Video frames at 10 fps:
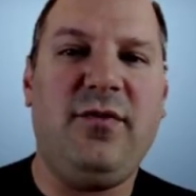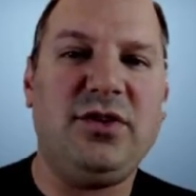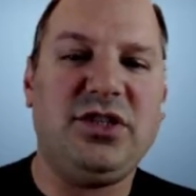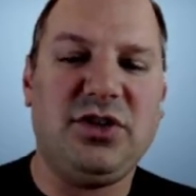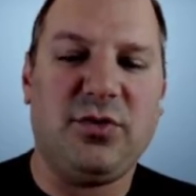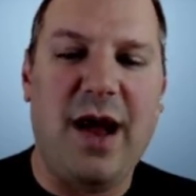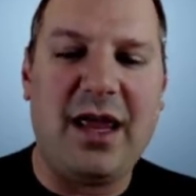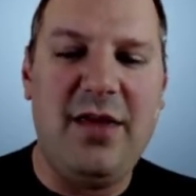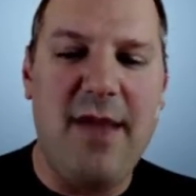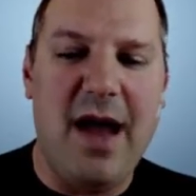which is the
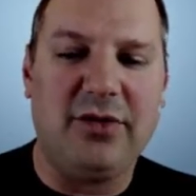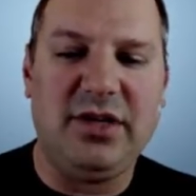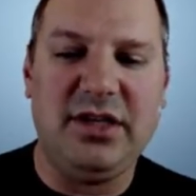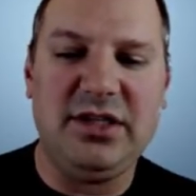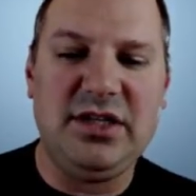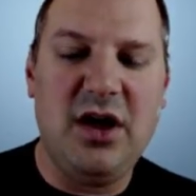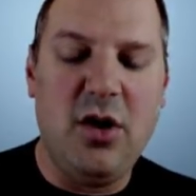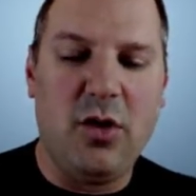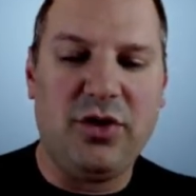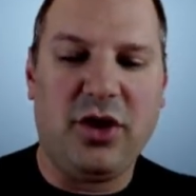Rocky Mountains
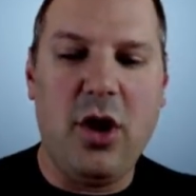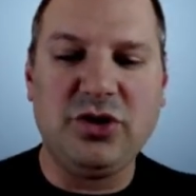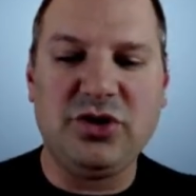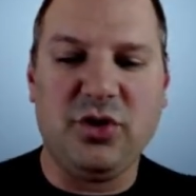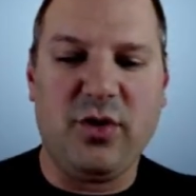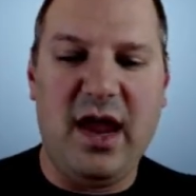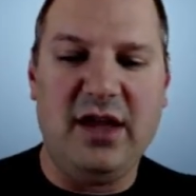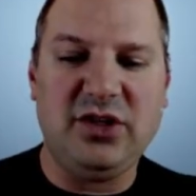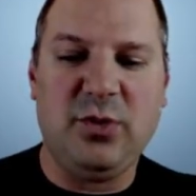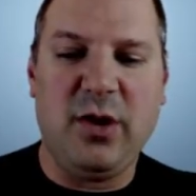or the coastal
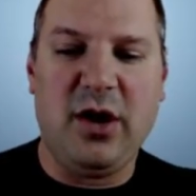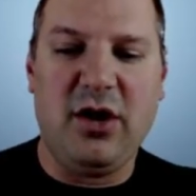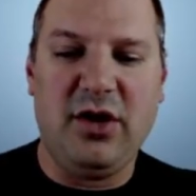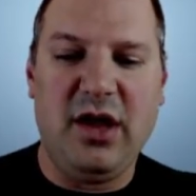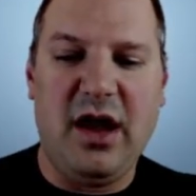range, where